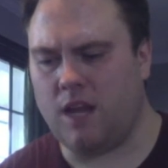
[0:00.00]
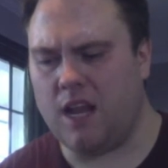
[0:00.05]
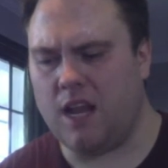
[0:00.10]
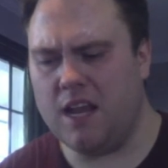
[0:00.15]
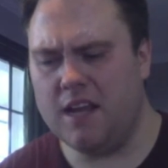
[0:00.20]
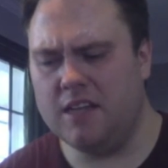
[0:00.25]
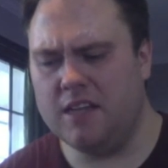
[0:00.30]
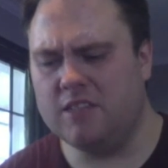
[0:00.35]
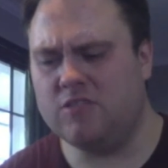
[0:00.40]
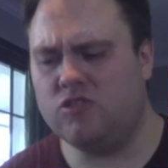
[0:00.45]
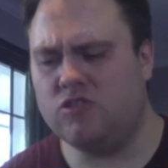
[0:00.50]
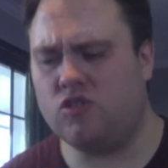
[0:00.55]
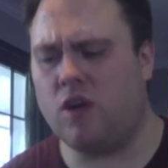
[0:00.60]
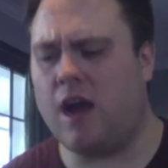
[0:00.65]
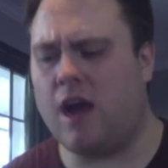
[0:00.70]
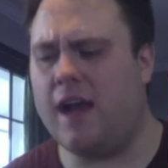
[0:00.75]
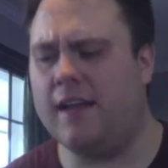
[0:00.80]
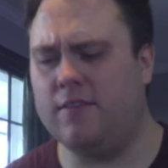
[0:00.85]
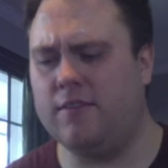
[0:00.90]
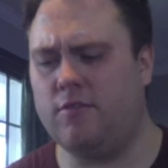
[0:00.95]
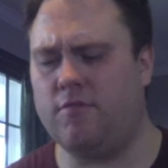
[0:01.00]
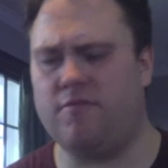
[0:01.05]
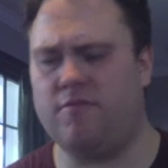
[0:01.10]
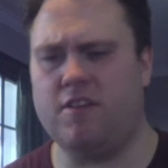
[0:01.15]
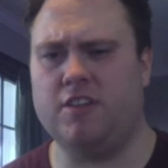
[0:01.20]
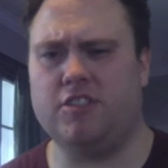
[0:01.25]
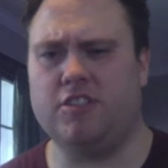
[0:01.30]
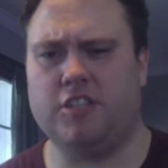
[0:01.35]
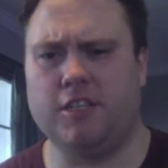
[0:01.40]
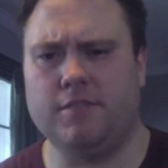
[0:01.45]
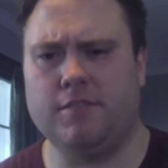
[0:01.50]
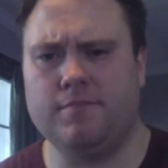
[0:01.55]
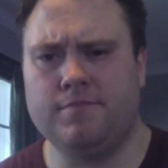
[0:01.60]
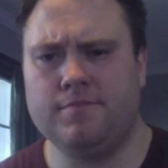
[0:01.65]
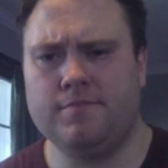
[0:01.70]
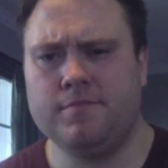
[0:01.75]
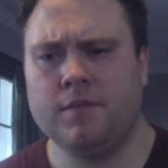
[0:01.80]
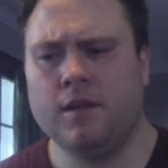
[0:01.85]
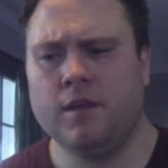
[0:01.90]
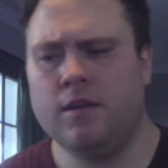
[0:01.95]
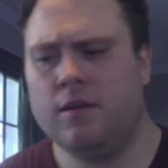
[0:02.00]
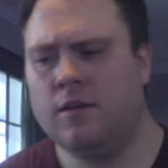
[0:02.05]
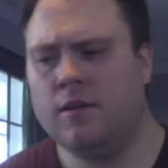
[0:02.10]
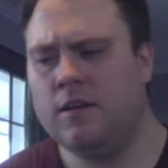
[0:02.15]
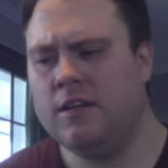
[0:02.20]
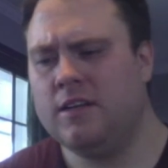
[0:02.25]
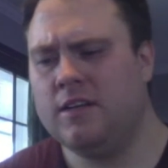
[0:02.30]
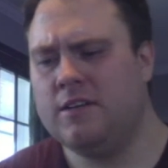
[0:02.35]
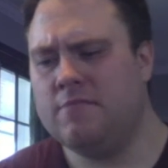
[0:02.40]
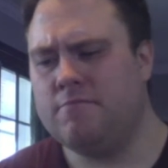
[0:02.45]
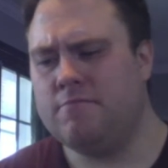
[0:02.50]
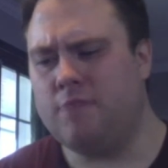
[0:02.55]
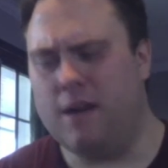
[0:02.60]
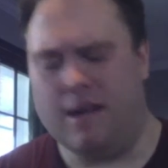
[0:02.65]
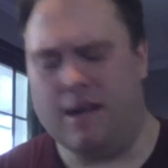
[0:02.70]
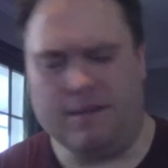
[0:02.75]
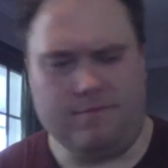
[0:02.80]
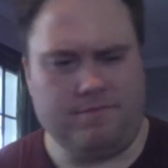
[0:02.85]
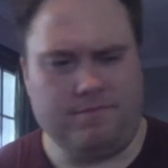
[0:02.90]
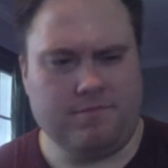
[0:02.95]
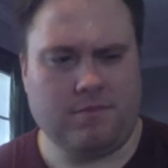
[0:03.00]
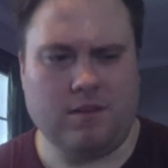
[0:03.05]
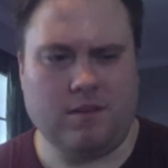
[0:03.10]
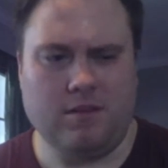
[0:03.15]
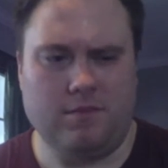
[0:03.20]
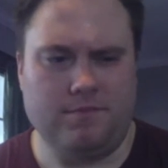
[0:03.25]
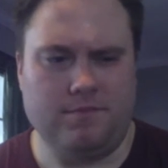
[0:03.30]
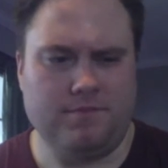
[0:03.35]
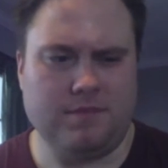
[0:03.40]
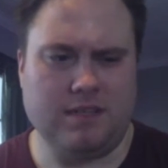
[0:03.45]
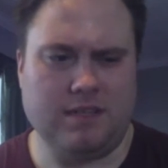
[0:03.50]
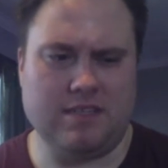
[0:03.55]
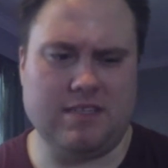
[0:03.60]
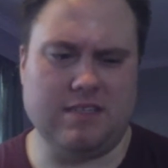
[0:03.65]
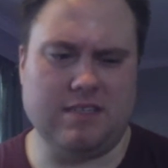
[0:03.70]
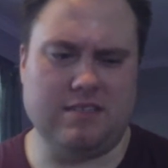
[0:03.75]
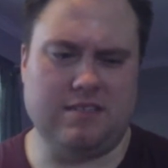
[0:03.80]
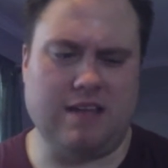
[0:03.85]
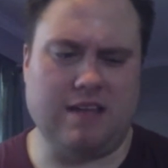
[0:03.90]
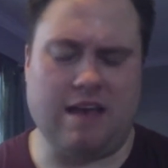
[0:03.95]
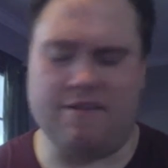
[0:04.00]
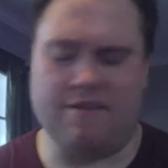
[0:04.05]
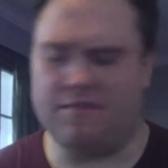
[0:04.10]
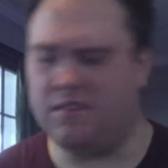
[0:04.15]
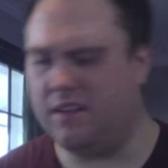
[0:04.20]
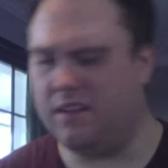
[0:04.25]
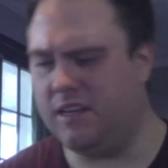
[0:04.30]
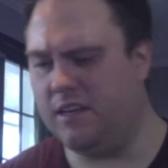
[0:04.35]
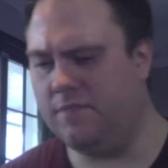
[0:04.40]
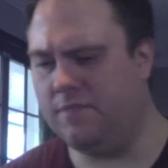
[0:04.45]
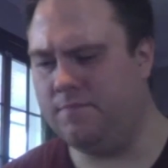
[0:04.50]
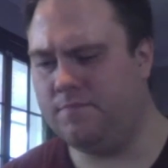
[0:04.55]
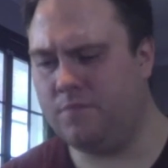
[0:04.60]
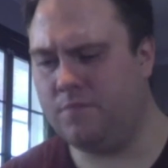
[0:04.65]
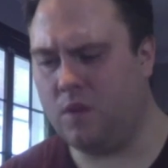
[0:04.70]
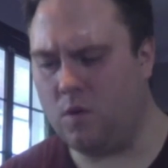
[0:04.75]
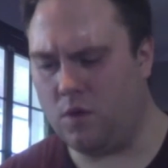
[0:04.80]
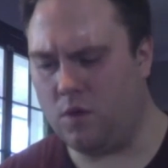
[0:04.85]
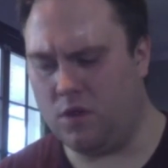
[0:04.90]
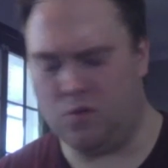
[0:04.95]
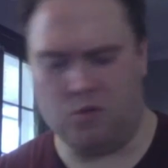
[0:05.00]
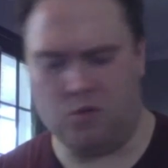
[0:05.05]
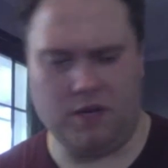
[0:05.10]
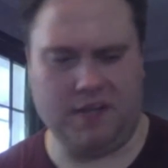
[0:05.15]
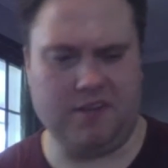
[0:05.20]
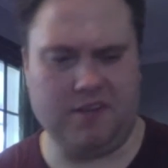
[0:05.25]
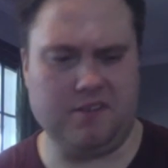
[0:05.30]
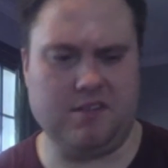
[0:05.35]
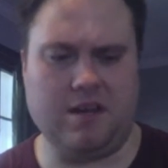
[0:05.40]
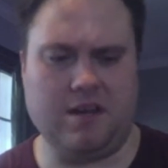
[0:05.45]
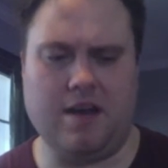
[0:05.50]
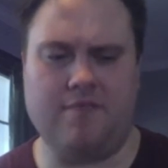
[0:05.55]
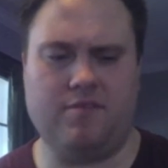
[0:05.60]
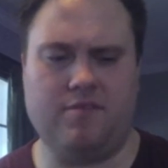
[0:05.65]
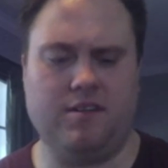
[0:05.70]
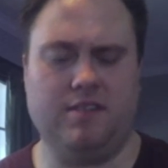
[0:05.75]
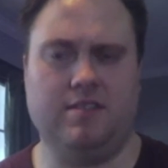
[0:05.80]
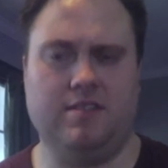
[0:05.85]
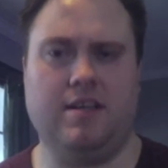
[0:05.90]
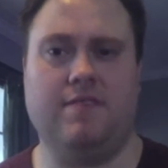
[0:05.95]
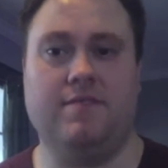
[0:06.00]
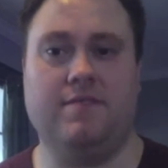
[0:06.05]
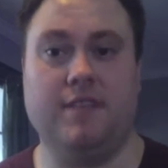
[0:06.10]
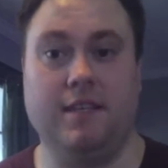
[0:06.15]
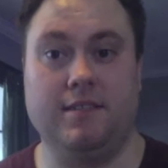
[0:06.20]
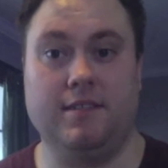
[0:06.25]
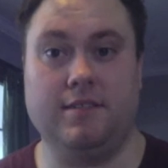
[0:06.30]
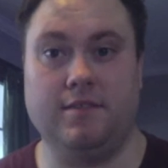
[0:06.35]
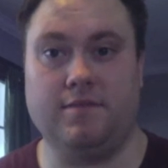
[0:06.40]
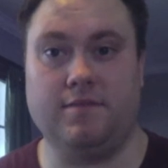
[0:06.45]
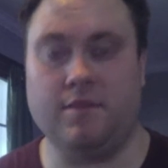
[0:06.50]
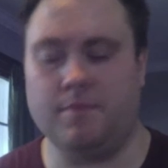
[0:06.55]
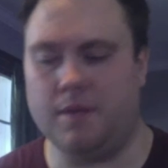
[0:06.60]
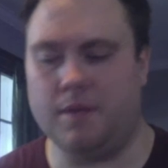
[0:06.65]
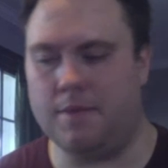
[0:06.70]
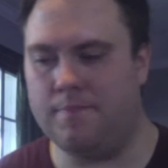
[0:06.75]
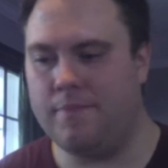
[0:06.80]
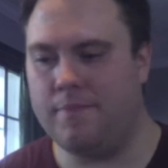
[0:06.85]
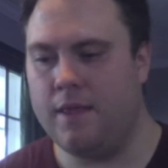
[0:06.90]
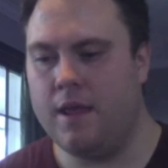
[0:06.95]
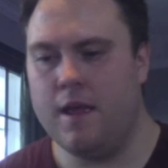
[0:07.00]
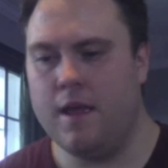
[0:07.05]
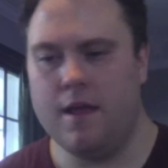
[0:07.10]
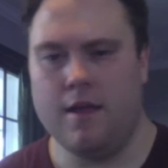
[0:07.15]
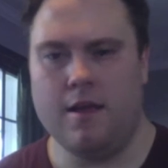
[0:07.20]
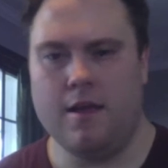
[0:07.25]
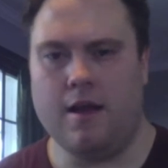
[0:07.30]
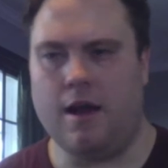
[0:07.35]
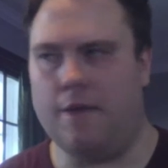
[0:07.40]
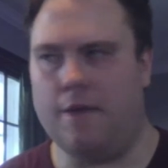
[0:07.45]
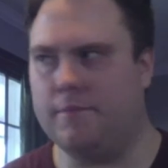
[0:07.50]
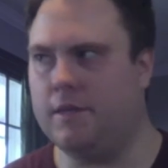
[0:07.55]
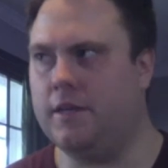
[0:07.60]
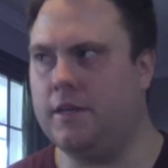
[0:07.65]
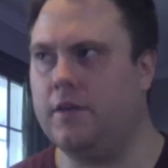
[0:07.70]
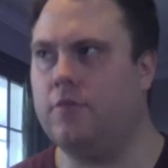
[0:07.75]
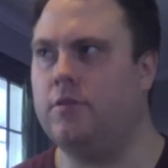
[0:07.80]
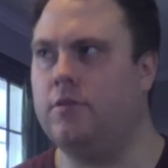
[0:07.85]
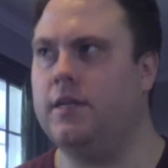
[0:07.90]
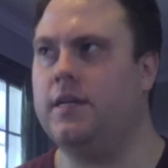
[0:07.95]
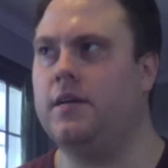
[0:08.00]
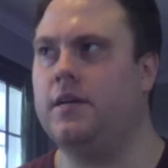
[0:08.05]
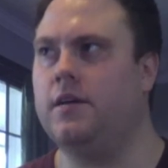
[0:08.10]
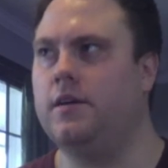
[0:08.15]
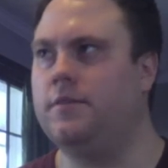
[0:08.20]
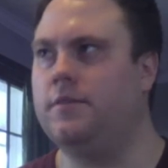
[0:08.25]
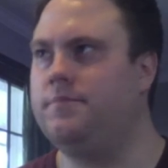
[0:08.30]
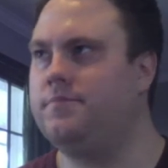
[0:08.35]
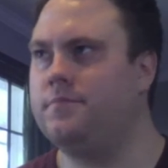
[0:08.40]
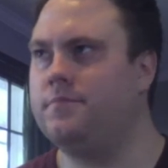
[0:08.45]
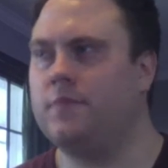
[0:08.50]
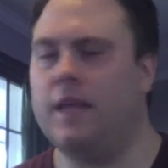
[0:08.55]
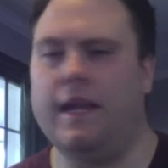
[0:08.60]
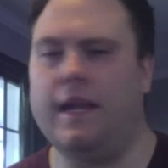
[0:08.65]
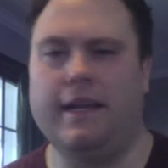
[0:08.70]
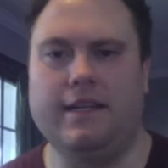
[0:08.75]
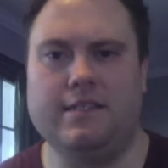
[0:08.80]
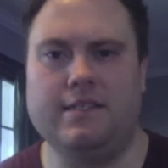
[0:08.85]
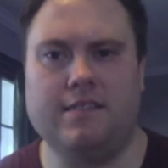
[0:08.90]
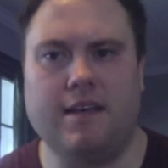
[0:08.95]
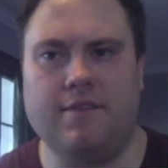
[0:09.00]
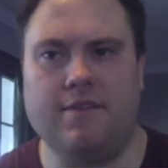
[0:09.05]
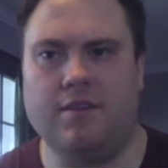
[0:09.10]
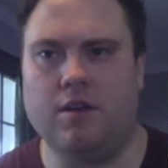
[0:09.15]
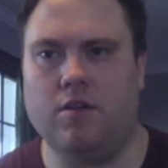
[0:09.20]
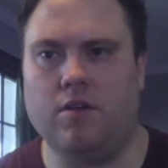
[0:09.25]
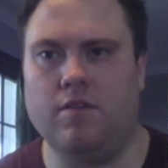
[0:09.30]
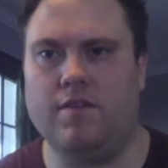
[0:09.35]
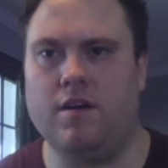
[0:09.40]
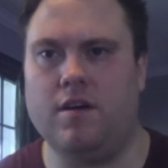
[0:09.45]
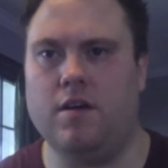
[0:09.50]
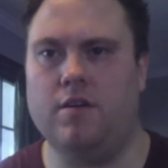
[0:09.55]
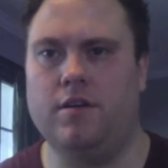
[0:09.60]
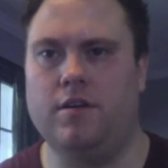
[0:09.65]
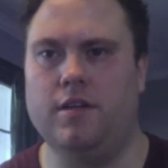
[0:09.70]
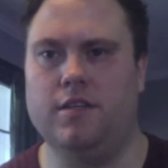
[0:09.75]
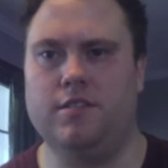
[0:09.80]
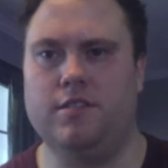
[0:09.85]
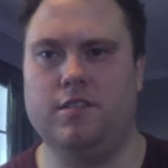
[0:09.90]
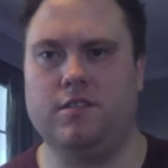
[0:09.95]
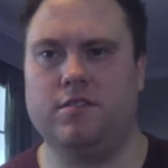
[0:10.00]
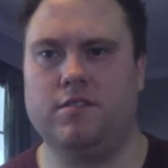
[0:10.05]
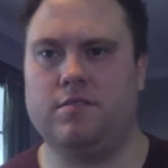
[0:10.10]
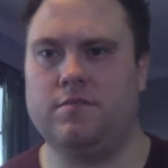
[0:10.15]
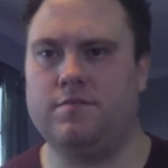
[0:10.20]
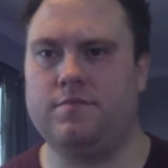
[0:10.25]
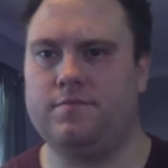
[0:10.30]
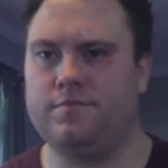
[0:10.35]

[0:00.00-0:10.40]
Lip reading: is dry and refreshing, but this is definitely one of the weakest offerings I've tasted from them. I'm going to go like a 87 out of 100. It just